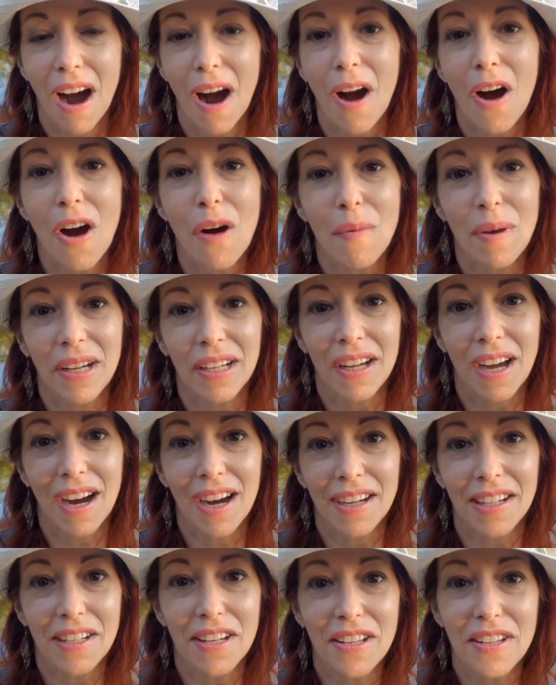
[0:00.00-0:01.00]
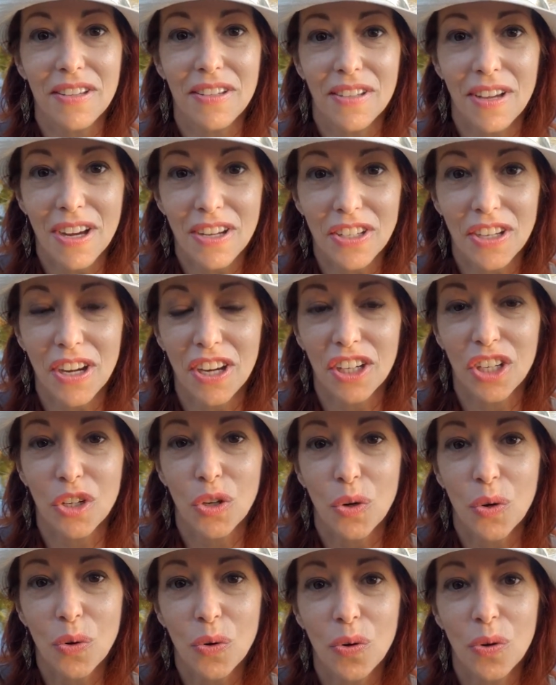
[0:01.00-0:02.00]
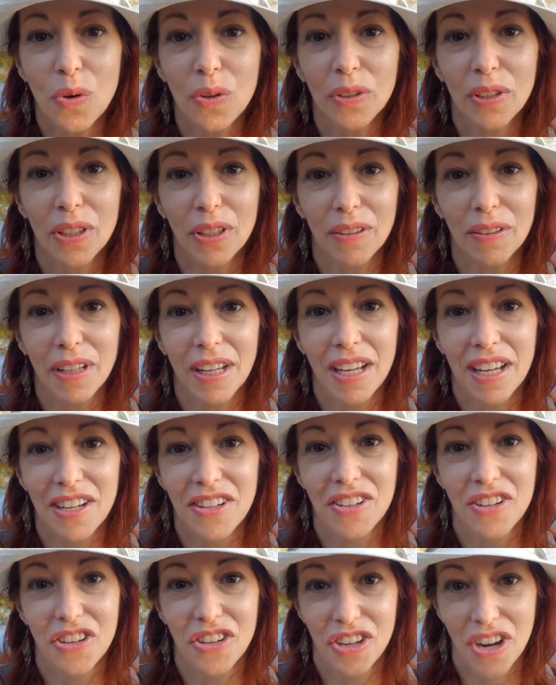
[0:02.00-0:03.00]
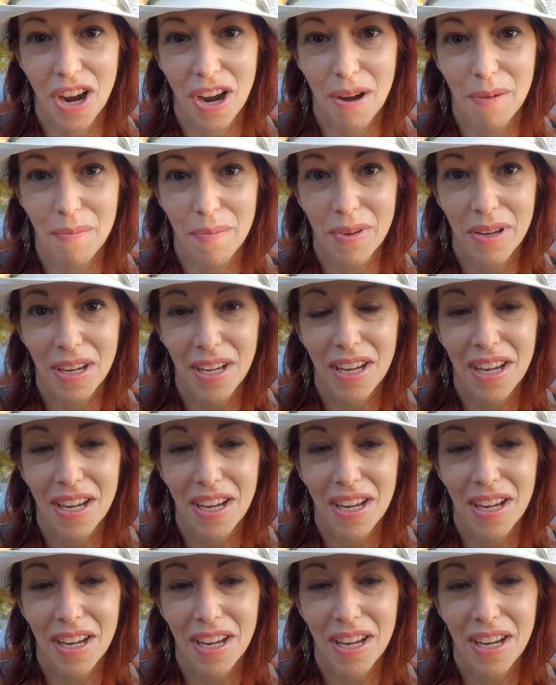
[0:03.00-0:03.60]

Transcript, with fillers: Oh my God, it is such a cool little hidden gem.